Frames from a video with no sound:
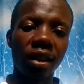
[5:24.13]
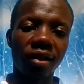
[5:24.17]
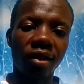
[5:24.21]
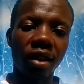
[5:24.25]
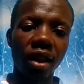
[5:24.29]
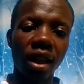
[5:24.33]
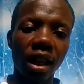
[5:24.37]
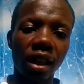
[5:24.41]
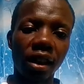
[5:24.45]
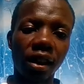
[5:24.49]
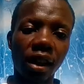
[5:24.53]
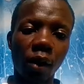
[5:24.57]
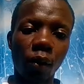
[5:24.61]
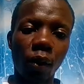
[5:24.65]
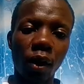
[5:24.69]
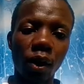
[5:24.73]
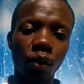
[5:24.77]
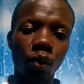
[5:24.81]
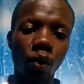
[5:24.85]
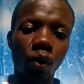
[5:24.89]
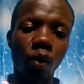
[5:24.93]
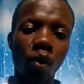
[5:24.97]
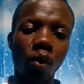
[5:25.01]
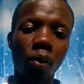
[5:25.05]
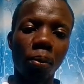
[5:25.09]
say that I want
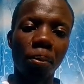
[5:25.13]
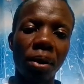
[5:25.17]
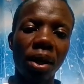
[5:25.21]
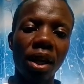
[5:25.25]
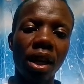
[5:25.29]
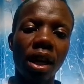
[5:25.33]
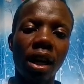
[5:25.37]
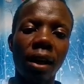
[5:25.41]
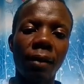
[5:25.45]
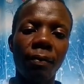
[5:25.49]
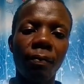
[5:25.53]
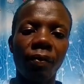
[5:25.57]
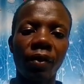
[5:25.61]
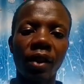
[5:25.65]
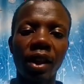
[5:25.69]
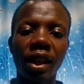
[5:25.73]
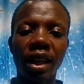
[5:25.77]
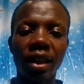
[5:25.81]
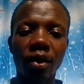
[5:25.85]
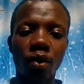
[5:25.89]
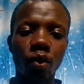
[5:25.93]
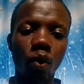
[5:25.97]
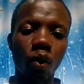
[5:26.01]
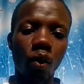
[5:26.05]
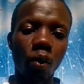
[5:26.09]
to compare, let
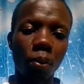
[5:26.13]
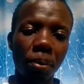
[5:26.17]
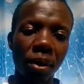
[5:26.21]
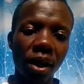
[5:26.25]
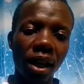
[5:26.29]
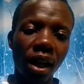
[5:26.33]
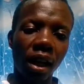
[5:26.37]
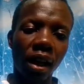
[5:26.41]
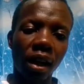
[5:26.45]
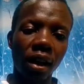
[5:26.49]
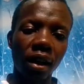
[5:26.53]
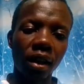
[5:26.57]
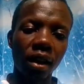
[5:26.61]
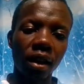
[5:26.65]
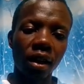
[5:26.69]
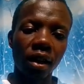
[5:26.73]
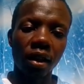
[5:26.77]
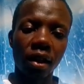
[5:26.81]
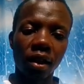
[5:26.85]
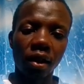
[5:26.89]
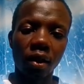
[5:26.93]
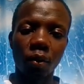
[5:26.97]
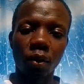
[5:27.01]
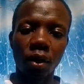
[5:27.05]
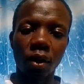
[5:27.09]
us compare.
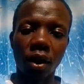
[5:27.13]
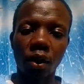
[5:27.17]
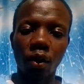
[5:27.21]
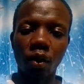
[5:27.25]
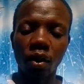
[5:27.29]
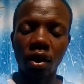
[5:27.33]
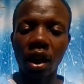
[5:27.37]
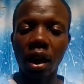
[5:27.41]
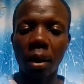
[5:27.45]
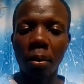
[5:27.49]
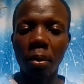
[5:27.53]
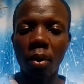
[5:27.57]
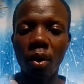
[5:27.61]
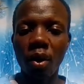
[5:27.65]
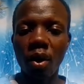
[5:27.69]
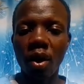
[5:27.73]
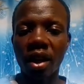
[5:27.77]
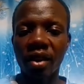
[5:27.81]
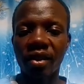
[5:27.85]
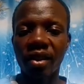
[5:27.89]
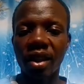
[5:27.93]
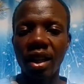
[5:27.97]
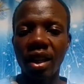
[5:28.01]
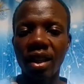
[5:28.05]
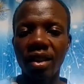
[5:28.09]
We are talking about the
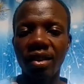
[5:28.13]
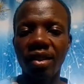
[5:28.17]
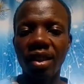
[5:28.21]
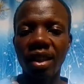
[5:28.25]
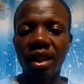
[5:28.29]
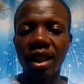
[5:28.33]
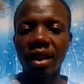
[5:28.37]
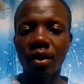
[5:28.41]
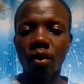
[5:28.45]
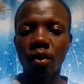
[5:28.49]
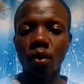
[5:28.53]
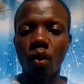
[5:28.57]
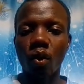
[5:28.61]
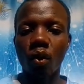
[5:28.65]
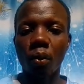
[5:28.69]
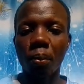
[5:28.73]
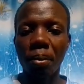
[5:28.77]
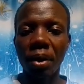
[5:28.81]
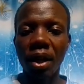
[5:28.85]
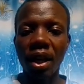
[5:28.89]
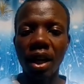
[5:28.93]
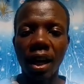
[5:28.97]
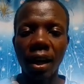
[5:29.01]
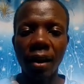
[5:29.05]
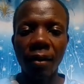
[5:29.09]
slides. Let us
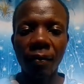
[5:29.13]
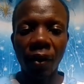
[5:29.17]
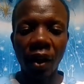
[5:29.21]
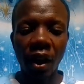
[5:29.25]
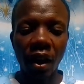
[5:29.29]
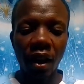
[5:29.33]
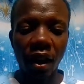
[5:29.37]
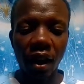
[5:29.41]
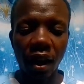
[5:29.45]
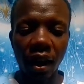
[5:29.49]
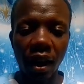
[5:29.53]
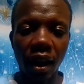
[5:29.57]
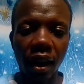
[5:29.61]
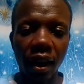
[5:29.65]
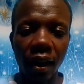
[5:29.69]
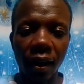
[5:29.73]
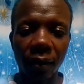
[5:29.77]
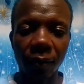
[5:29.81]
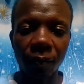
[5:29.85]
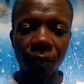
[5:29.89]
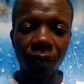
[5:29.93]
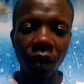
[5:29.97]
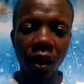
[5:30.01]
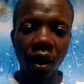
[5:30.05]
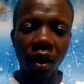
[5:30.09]
compare
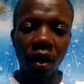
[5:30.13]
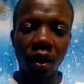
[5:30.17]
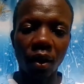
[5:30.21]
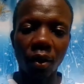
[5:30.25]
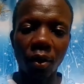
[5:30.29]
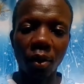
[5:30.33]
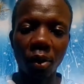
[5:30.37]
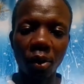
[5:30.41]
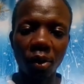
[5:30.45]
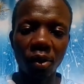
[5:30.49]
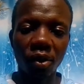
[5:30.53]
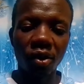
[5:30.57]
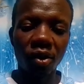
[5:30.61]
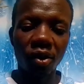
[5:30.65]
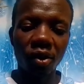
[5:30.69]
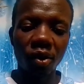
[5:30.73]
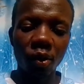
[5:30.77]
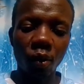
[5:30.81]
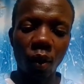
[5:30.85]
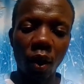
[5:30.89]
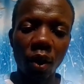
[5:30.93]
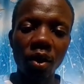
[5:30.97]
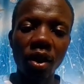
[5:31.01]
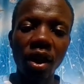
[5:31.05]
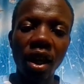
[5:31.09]
those
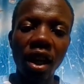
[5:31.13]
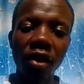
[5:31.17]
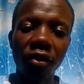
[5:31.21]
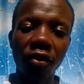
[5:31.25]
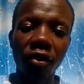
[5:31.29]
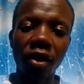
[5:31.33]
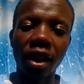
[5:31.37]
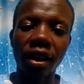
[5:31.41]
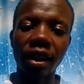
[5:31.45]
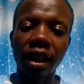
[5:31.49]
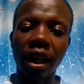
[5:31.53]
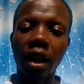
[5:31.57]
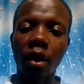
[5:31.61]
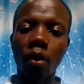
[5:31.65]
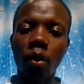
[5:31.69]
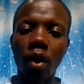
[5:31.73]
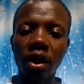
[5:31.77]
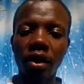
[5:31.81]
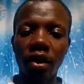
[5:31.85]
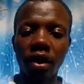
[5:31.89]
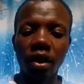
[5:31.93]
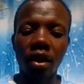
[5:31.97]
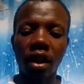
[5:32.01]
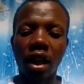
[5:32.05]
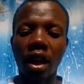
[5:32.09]
wildlife that are
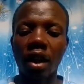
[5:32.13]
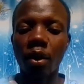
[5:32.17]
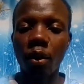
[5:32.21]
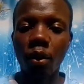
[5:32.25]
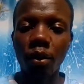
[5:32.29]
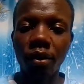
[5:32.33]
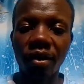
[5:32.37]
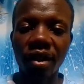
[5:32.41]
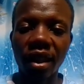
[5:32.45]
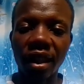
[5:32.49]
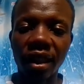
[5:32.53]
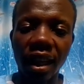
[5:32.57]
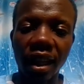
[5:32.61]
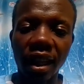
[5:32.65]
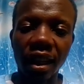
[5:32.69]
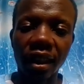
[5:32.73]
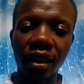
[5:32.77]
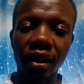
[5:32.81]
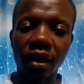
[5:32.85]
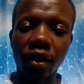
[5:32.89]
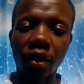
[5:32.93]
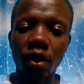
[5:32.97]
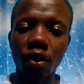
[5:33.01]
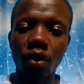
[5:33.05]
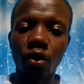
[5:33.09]
aquatic and those that are
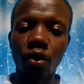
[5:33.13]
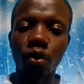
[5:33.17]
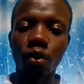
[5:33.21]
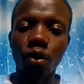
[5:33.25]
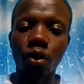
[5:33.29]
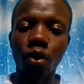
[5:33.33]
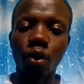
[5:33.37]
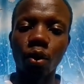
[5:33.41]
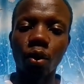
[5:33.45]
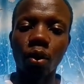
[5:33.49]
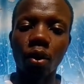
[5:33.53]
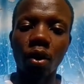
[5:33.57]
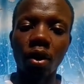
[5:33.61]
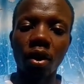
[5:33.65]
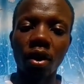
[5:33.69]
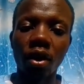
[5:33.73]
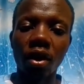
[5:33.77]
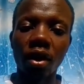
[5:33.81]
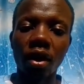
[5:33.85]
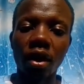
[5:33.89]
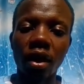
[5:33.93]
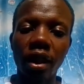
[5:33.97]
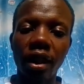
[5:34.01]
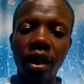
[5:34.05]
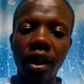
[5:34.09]
terrestrial.
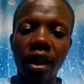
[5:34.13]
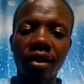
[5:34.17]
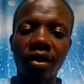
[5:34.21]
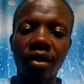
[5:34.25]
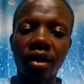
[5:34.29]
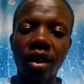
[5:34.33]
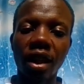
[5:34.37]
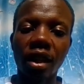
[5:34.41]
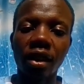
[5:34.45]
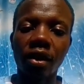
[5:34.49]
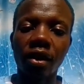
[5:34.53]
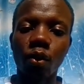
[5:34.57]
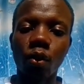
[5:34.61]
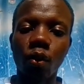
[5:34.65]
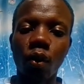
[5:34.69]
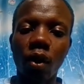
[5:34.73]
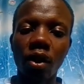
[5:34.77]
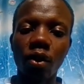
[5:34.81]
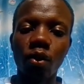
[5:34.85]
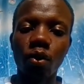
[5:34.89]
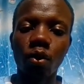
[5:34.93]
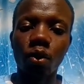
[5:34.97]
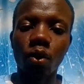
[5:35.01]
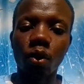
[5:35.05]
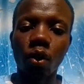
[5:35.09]
Let us say that we
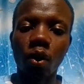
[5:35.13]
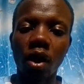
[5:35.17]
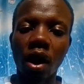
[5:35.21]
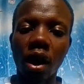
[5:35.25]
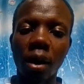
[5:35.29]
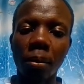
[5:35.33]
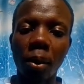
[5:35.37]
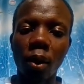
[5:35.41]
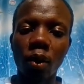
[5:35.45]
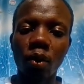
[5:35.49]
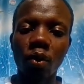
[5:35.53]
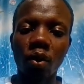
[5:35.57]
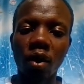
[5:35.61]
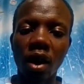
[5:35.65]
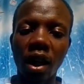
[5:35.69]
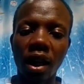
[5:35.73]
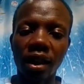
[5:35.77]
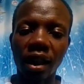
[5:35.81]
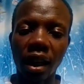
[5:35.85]
want to talk about that